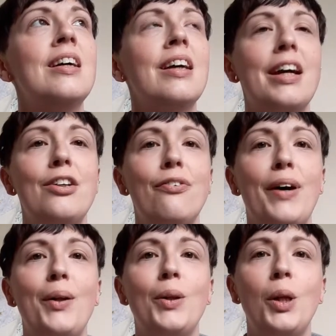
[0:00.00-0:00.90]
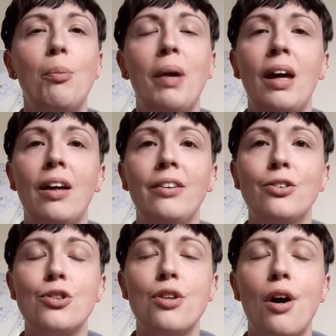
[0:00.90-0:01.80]
kind of felt a little bit
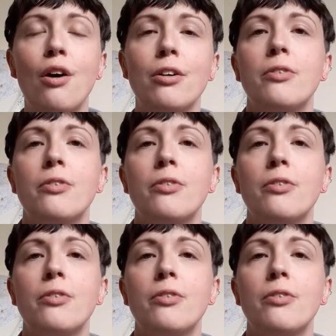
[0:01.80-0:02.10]
unsure